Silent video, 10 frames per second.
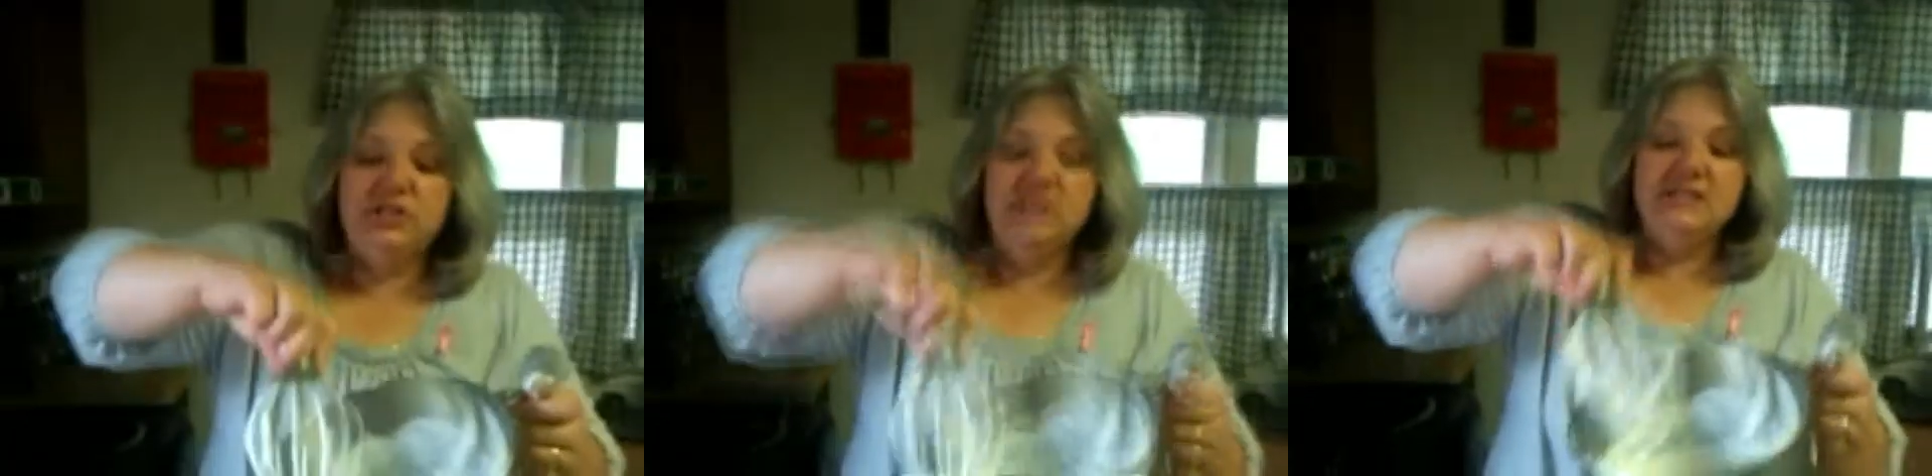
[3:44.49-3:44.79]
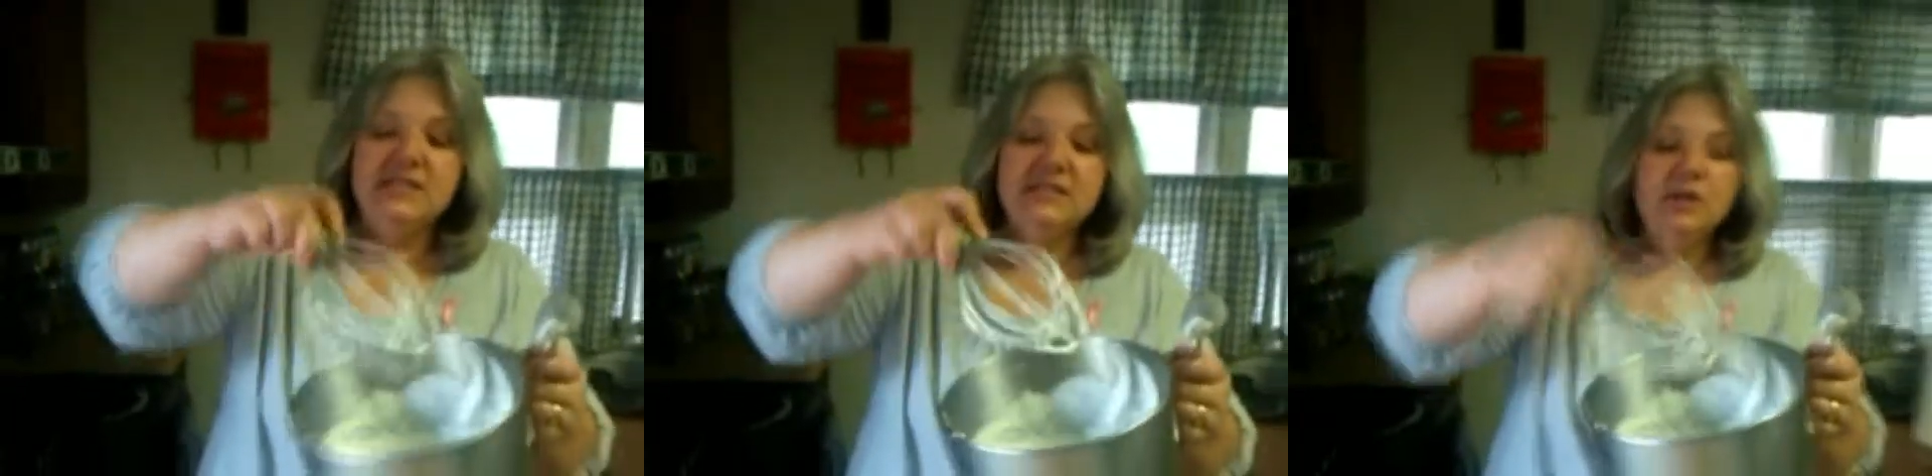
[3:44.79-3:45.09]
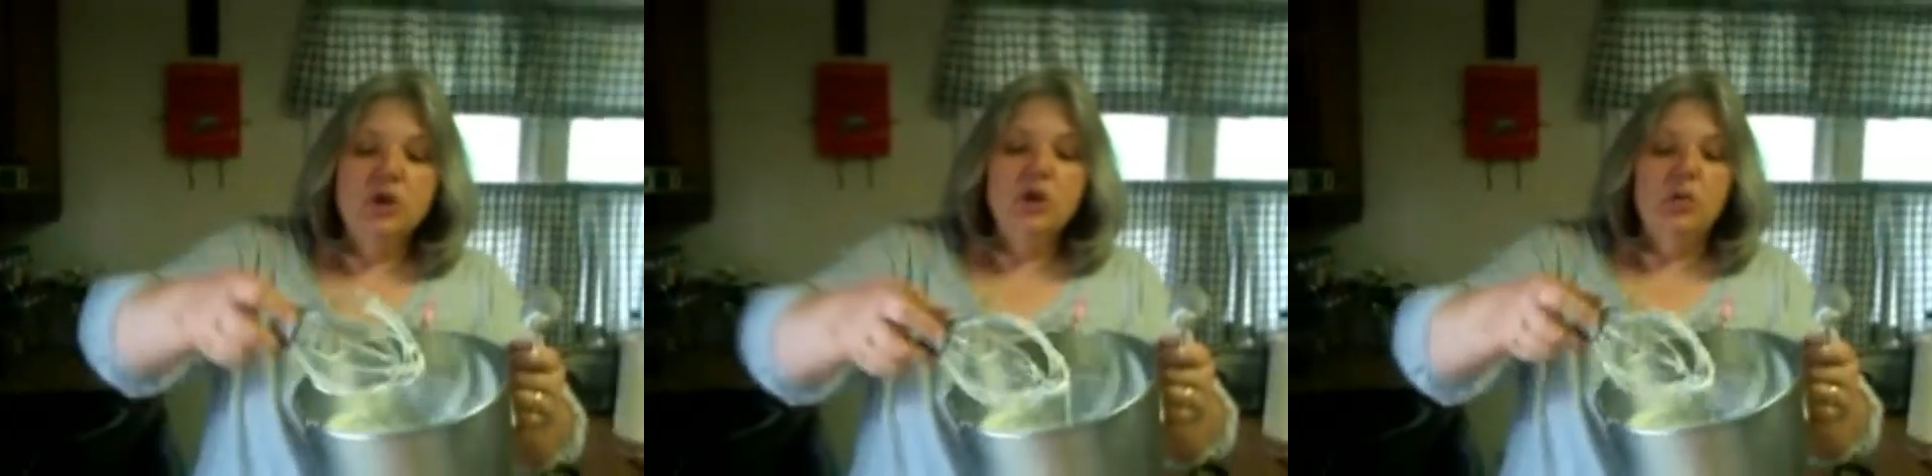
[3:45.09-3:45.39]
cheese.
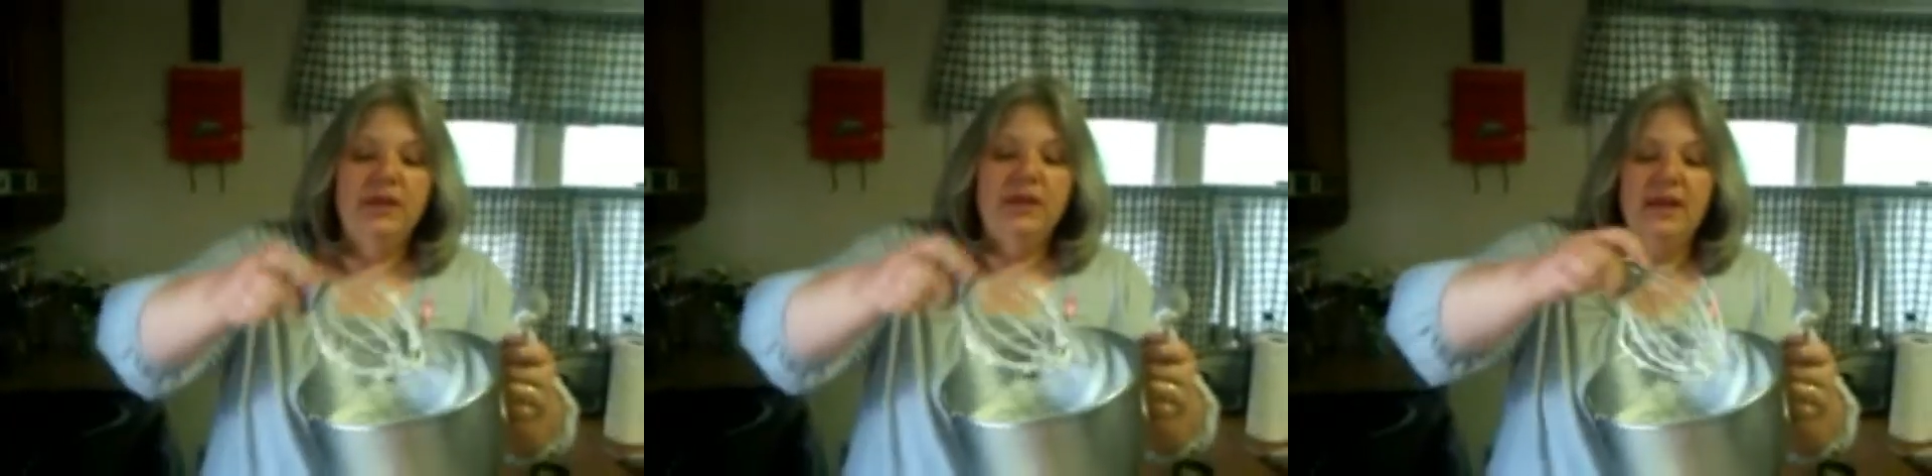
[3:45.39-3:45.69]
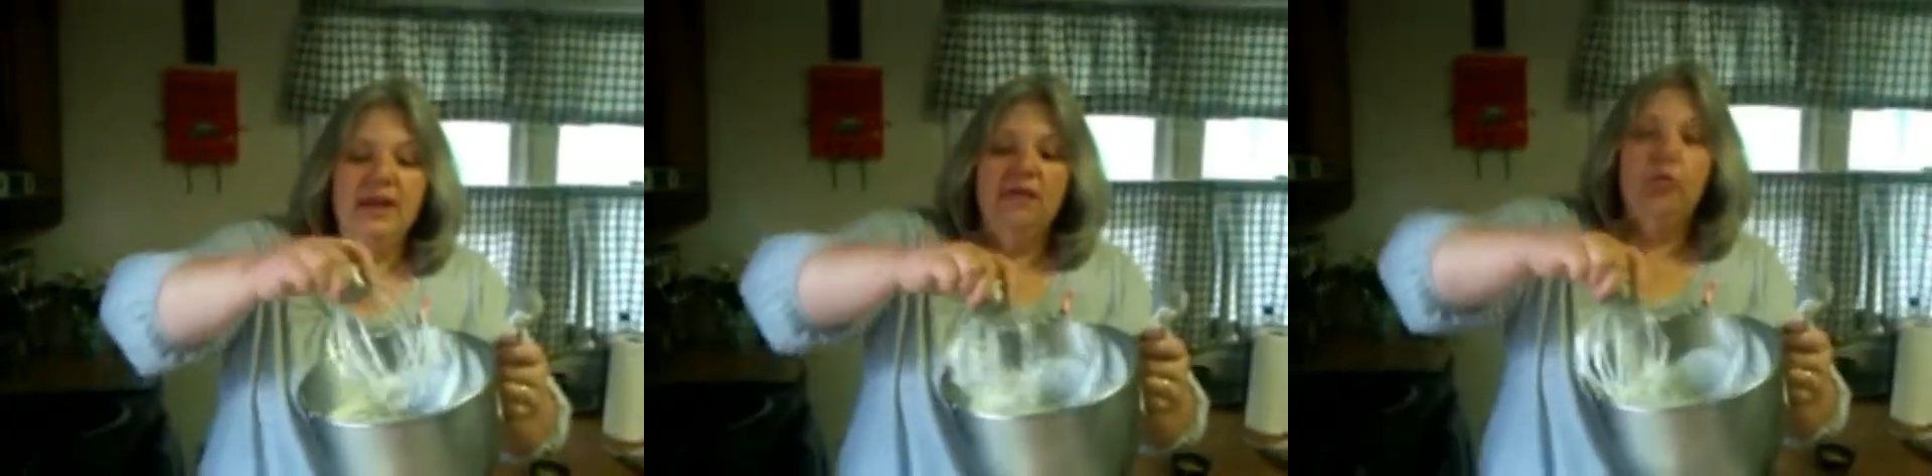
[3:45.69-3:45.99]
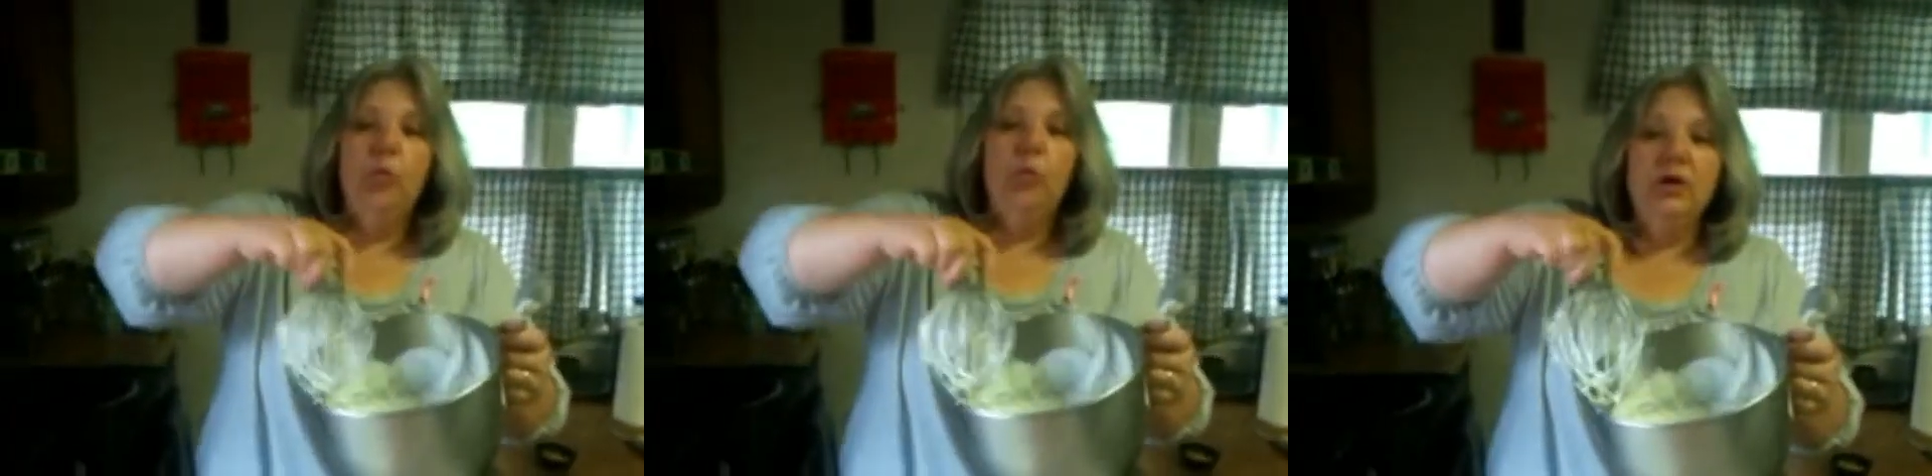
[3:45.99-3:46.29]
We
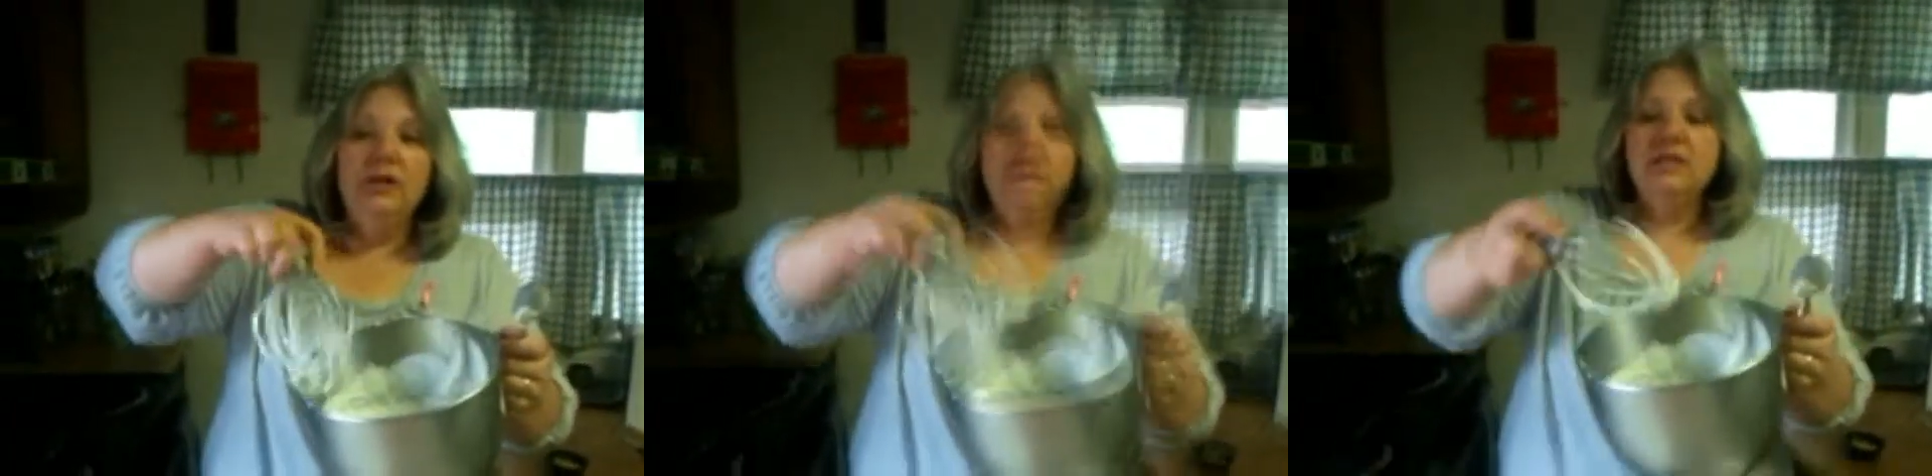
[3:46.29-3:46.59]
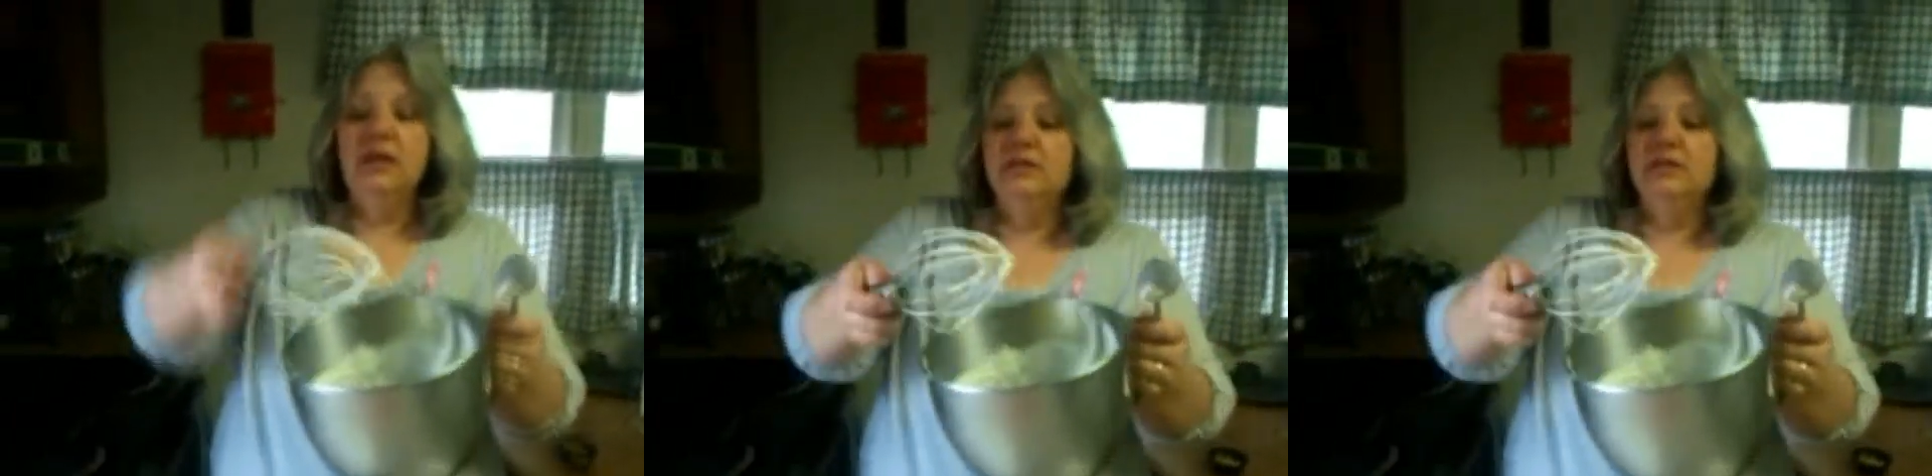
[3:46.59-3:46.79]
have 1